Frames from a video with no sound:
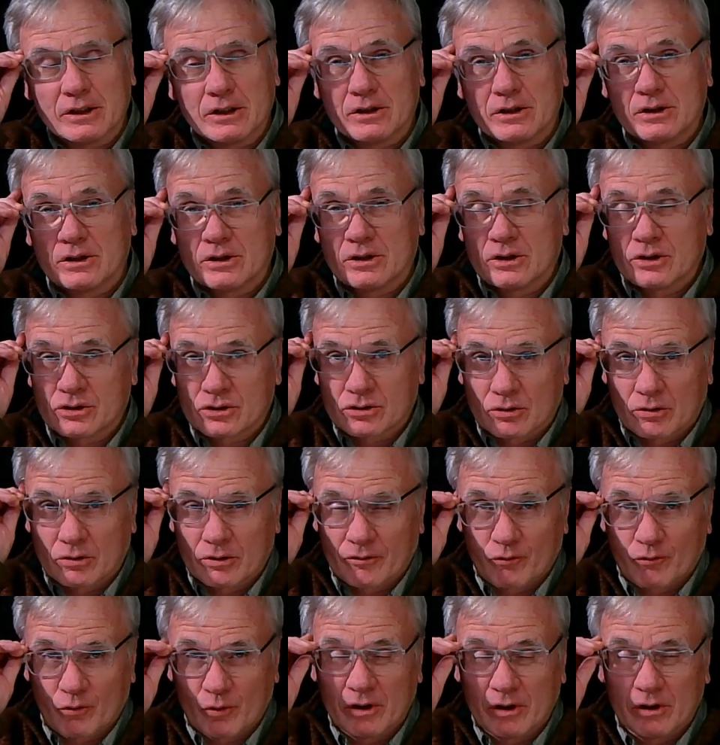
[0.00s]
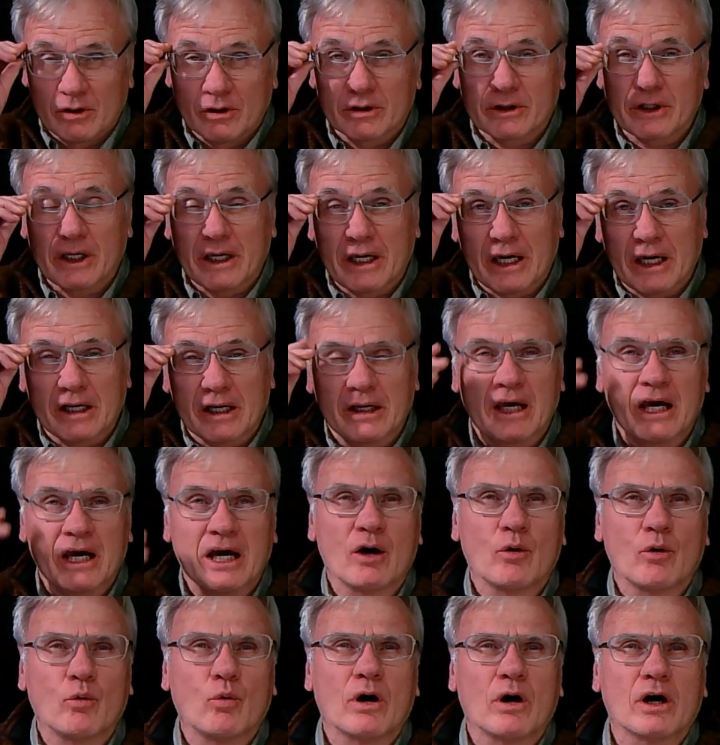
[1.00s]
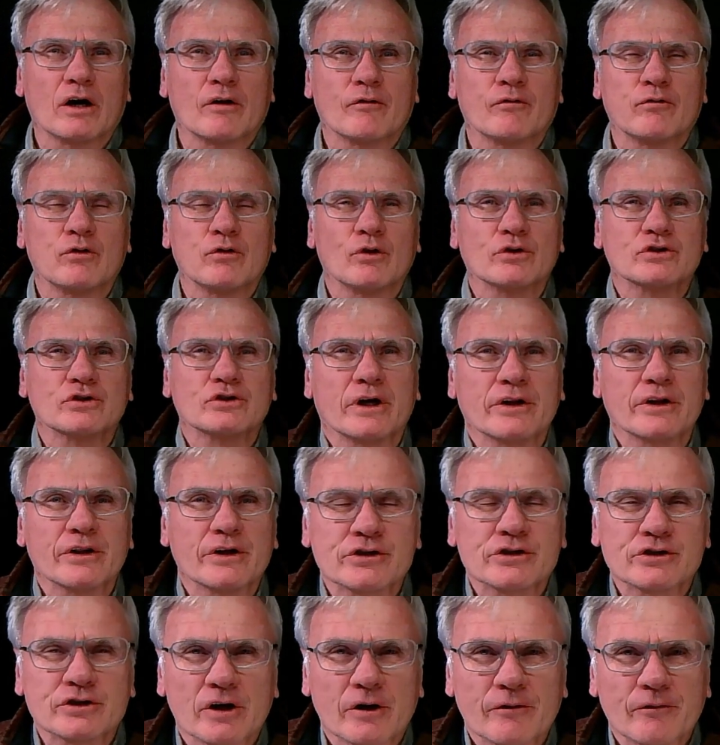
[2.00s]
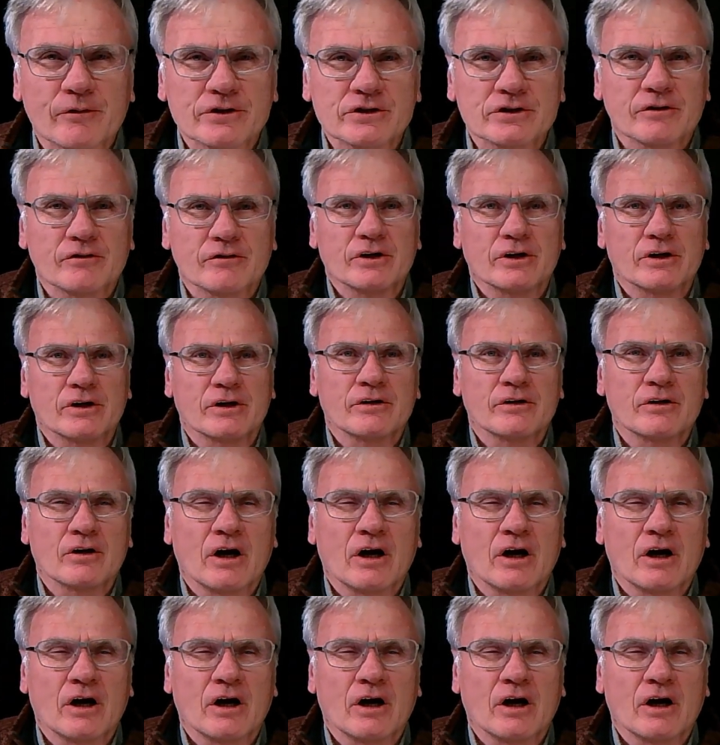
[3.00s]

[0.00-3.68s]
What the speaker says: So if we look at how water flows on the surface of the earth,